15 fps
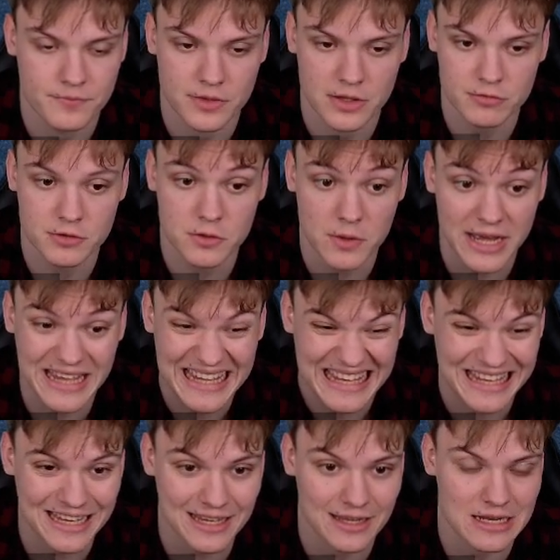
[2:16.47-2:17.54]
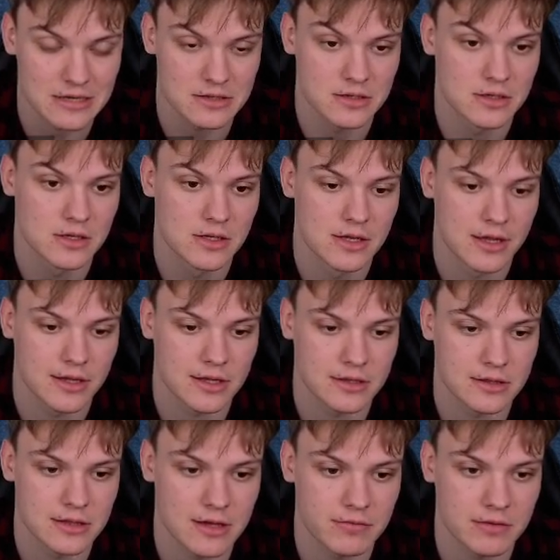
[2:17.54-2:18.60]
Even though I can
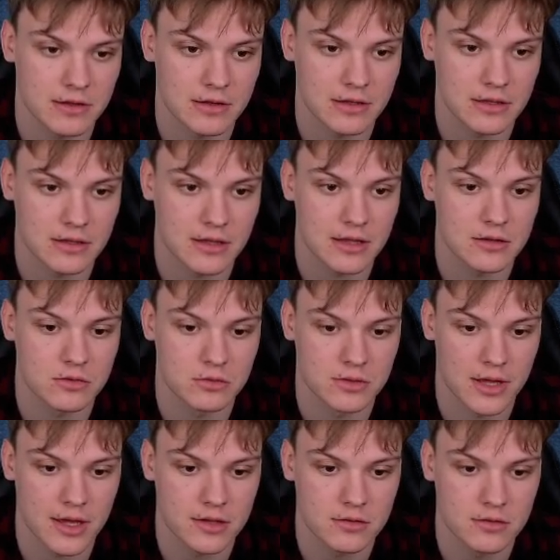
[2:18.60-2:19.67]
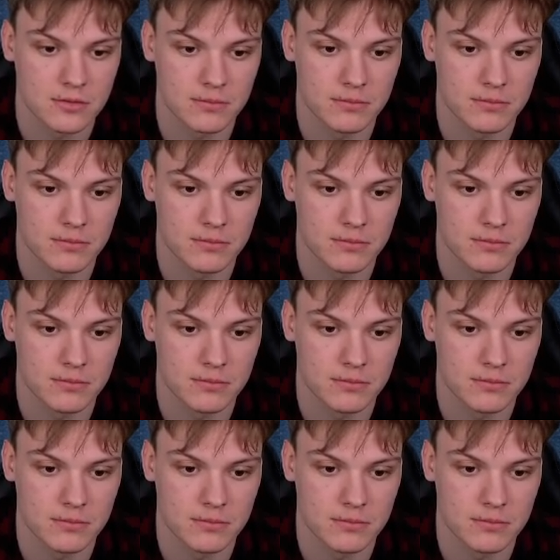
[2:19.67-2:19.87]
definitely do that.